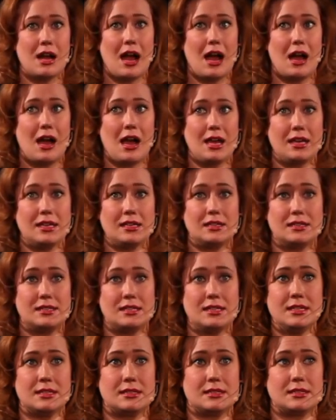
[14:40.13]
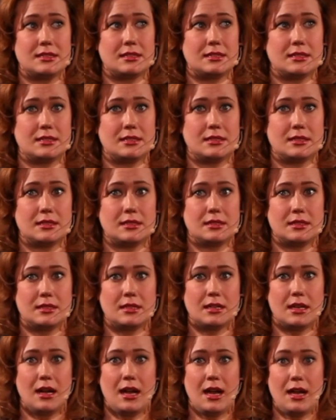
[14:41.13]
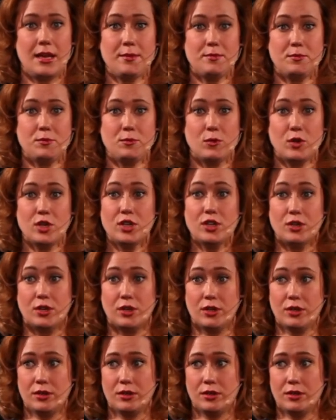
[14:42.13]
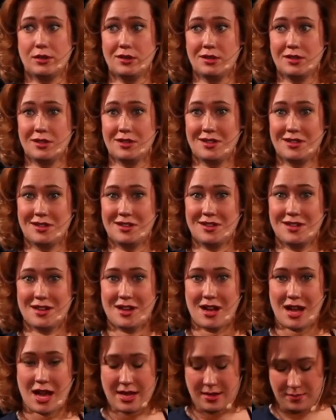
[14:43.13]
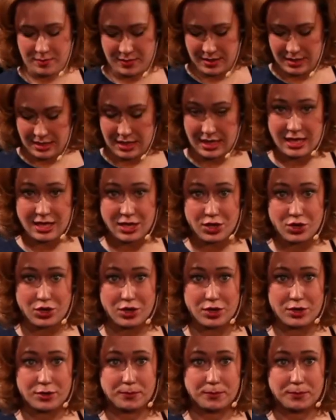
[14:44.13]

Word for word: I exist. I am real. I am here.